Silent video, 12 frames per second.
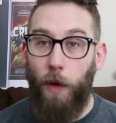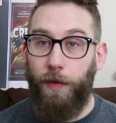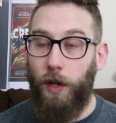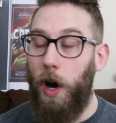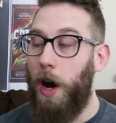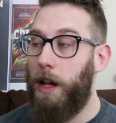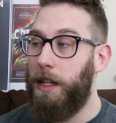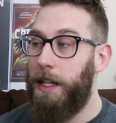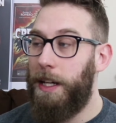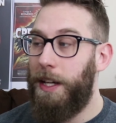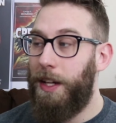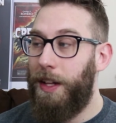Overall,
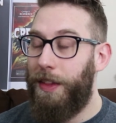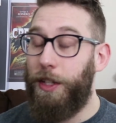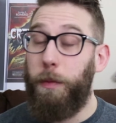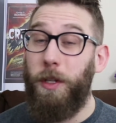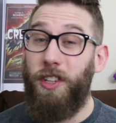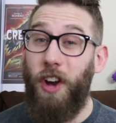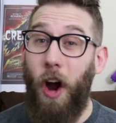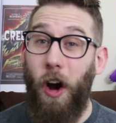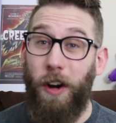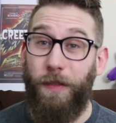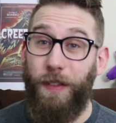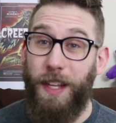this was an
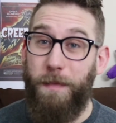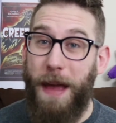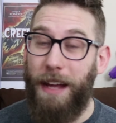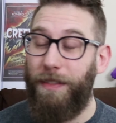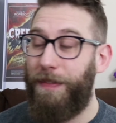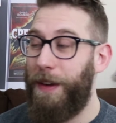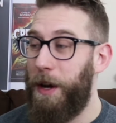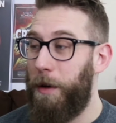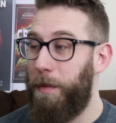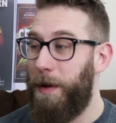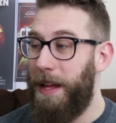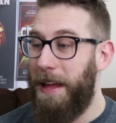artfully made
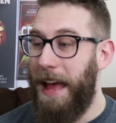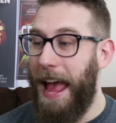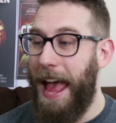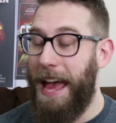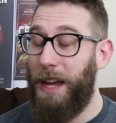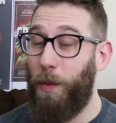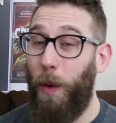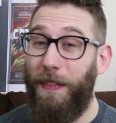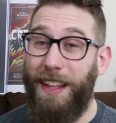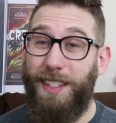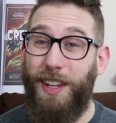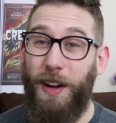film, and one
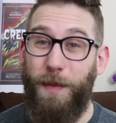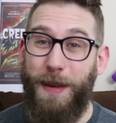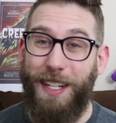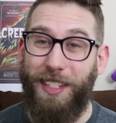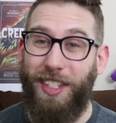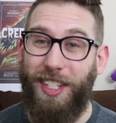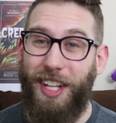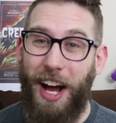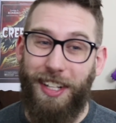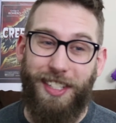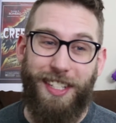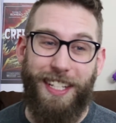that's going to be
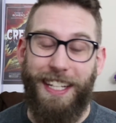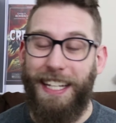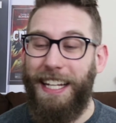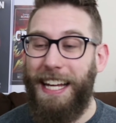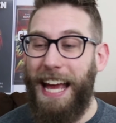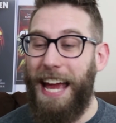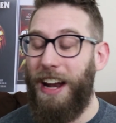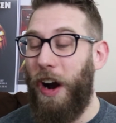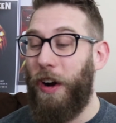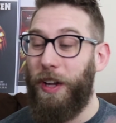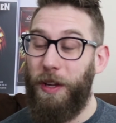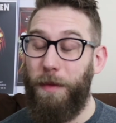discussed and
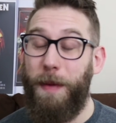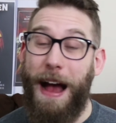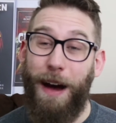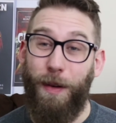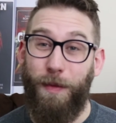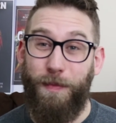argued about